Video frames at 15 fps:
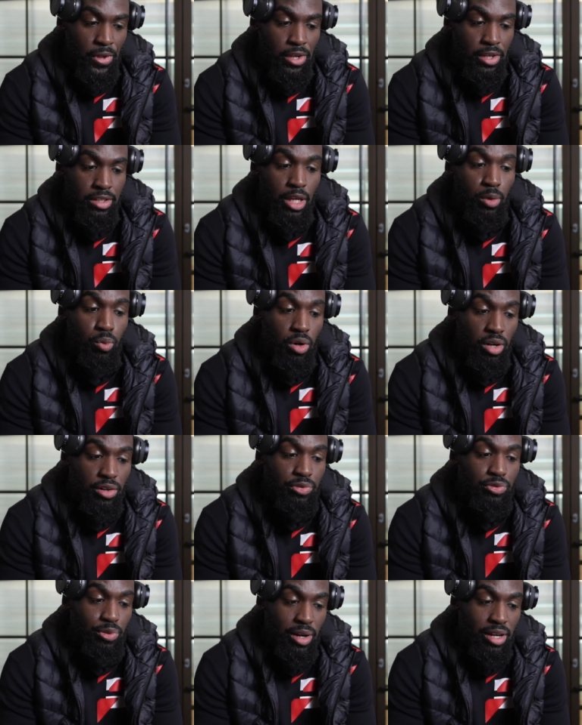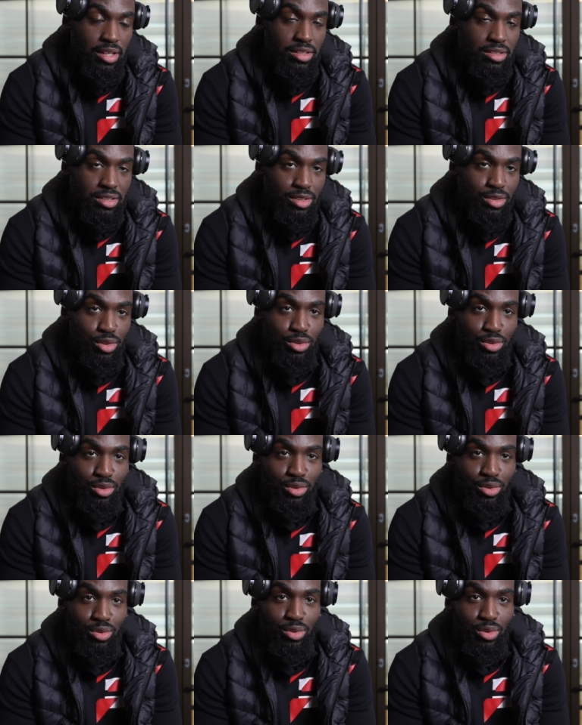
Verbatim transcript: they weren't afraid to just